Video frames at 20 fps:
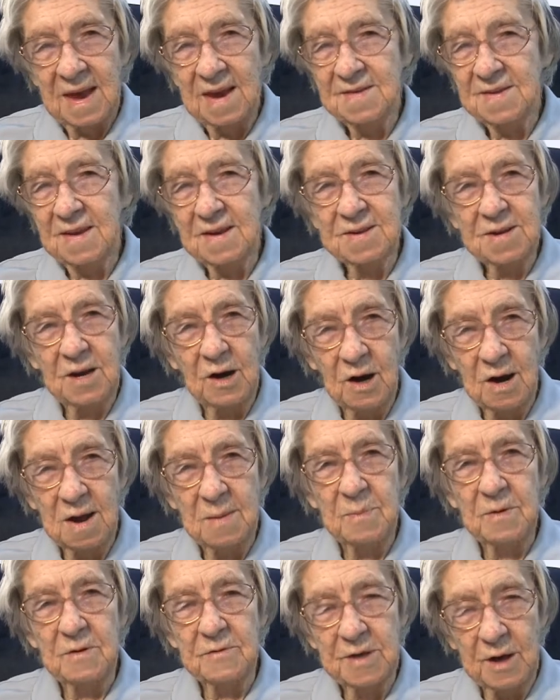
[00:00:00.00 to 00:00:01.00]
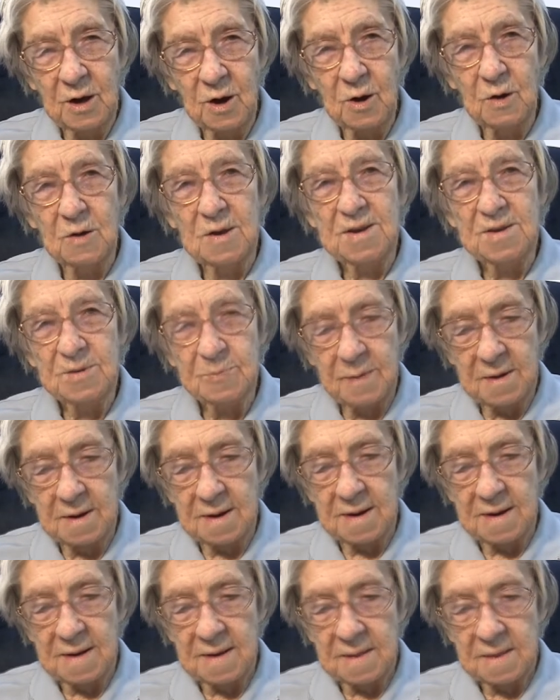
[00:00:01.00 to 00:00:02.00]
is a type of the Holy
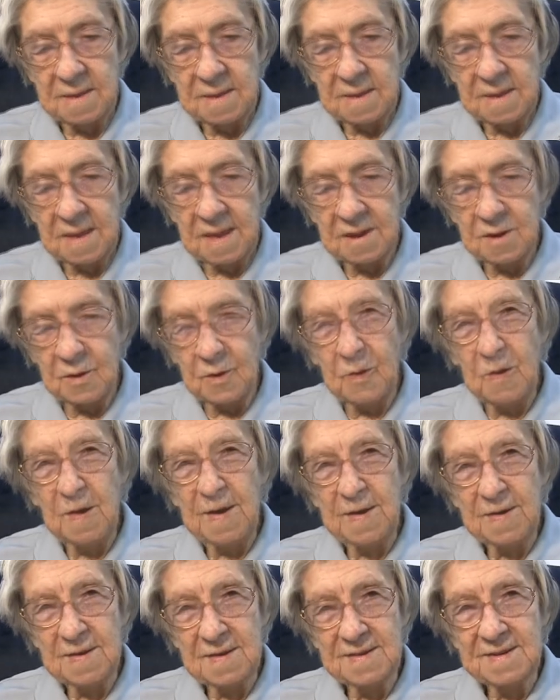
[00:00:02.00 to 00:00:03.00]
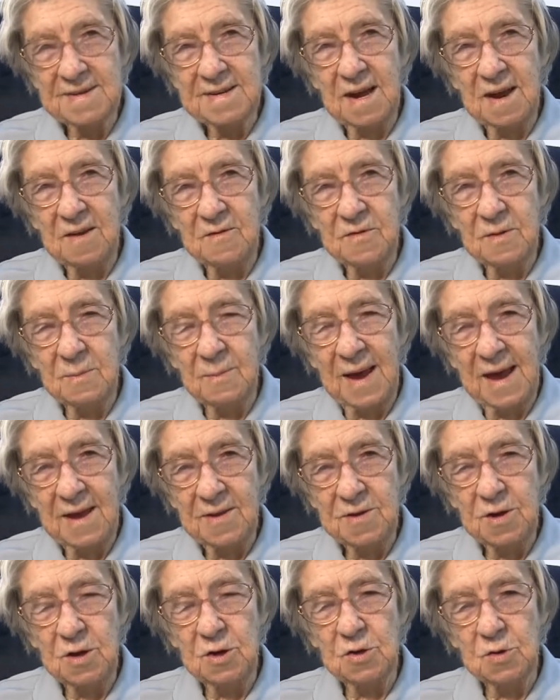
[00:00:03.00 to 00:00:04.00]
Spirit. And all you can say from
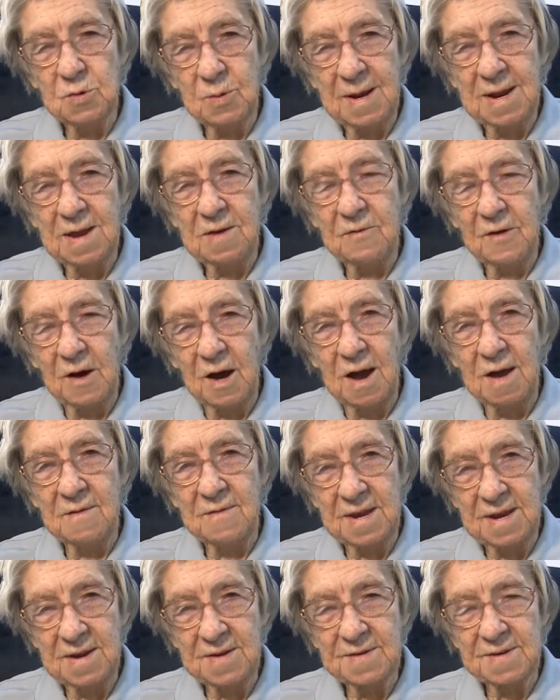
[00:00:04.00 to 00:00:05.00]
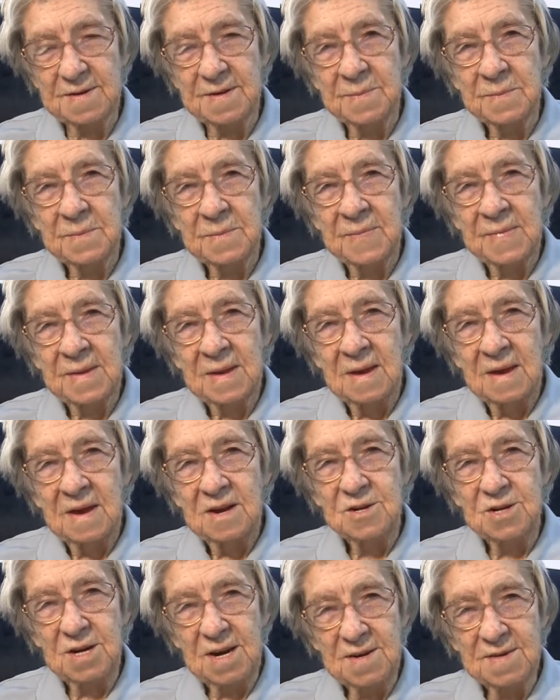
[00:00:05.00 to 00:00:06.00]
Matthew twenty-five is,
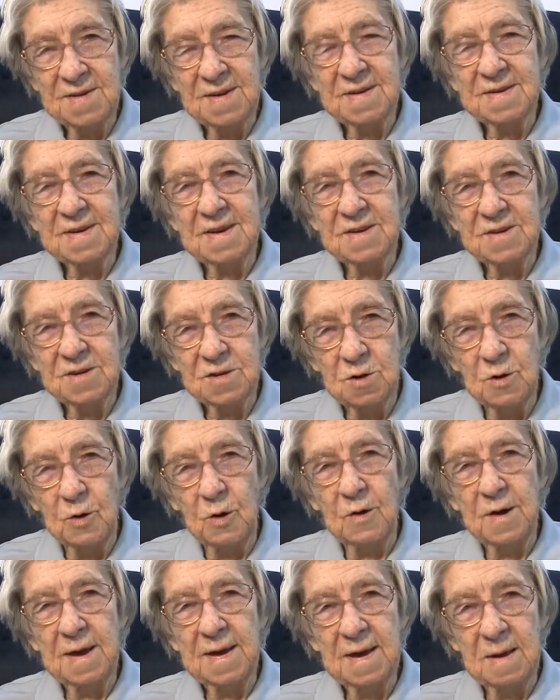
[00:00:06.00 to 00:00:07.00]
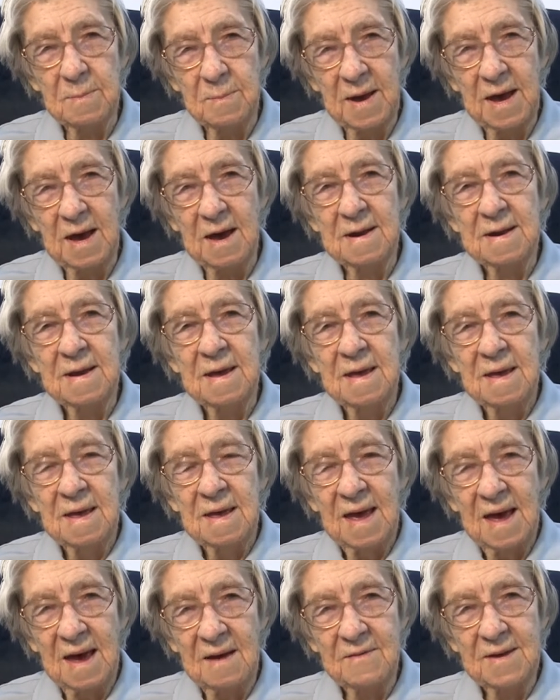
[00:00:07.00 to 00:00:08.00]
Jesus is talking about
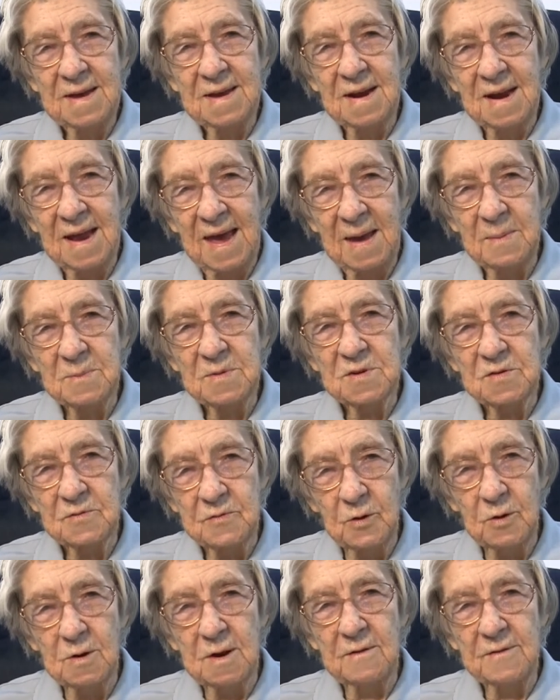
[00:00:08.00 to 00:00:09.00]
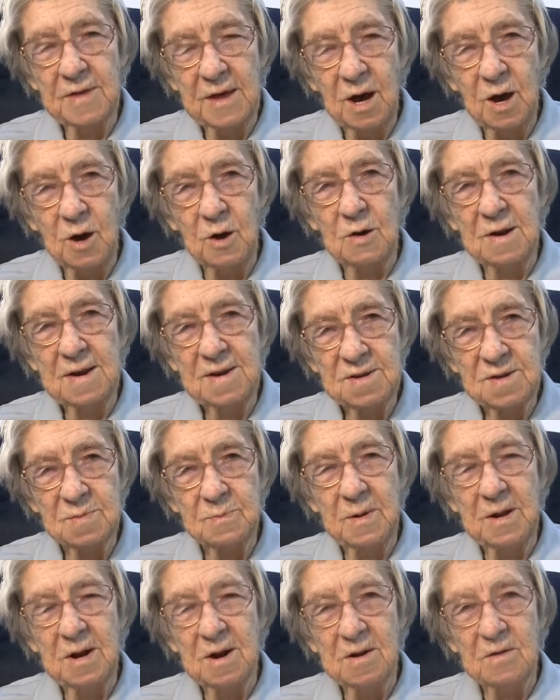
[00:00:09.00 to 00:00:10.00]
having lamps full of the Holy
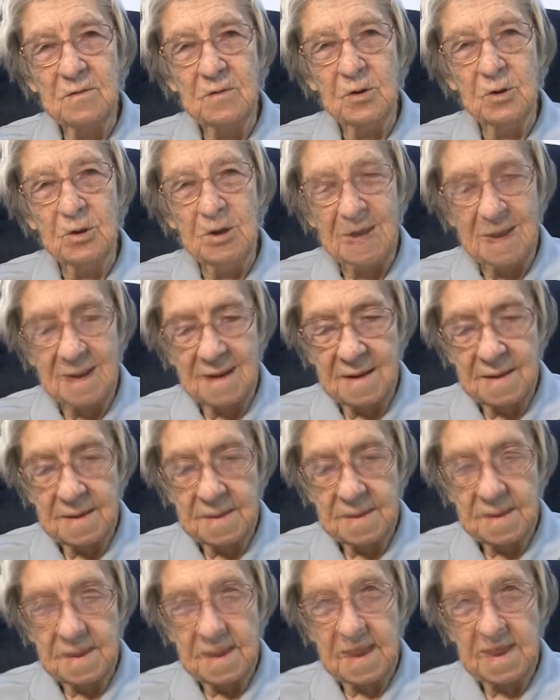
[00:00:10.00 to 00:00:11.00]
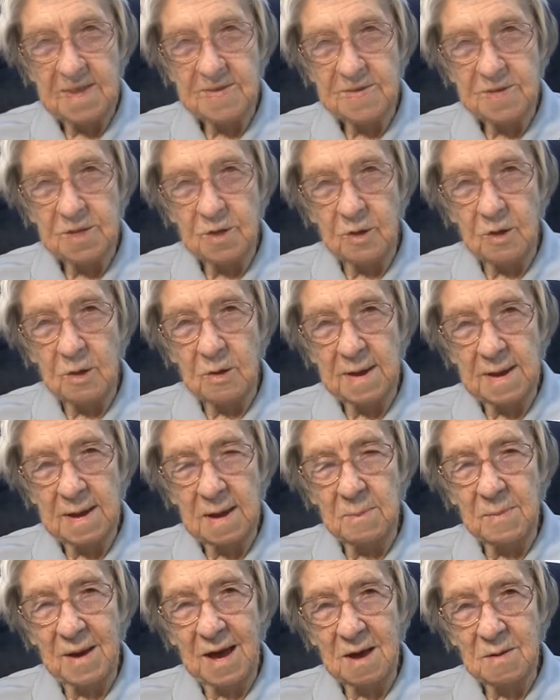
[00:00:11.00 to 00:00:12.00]
Spirit of oil. He's
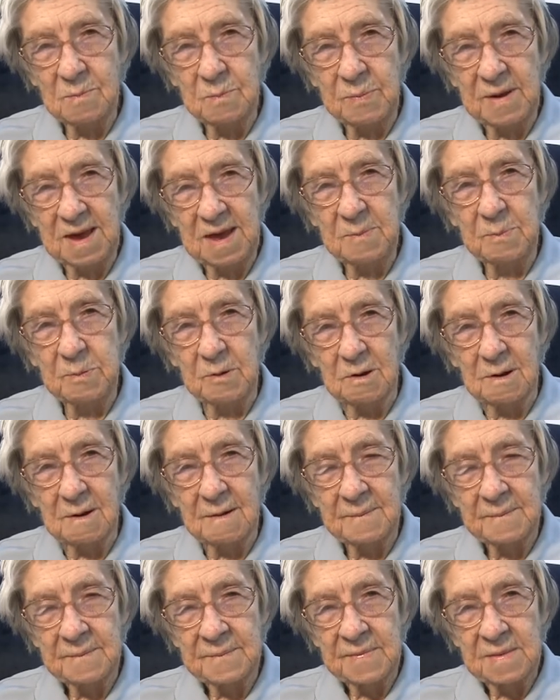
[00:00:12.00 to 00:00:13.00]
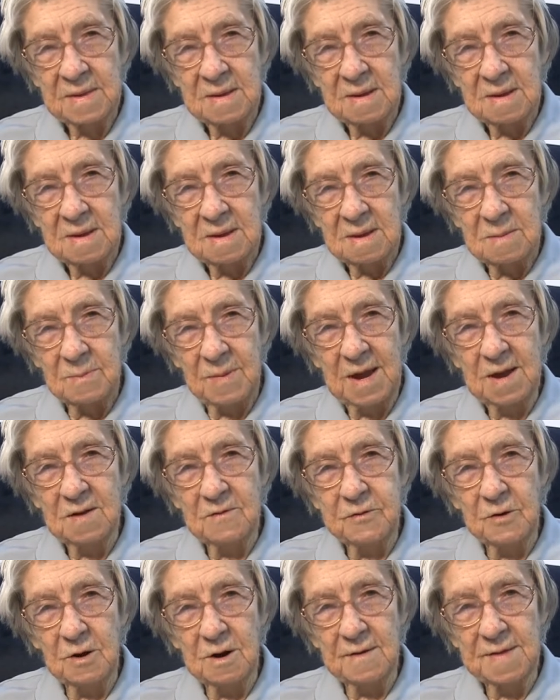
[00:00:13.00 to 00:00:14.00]
talking about people
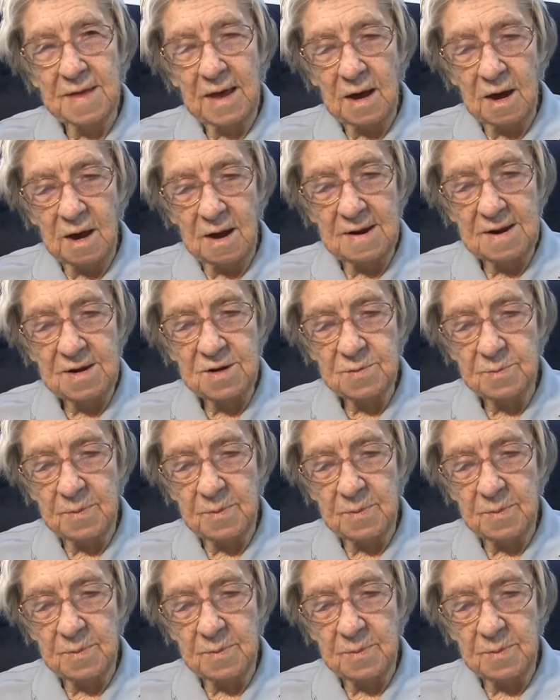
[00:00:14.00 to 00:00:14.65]
being full of the Holy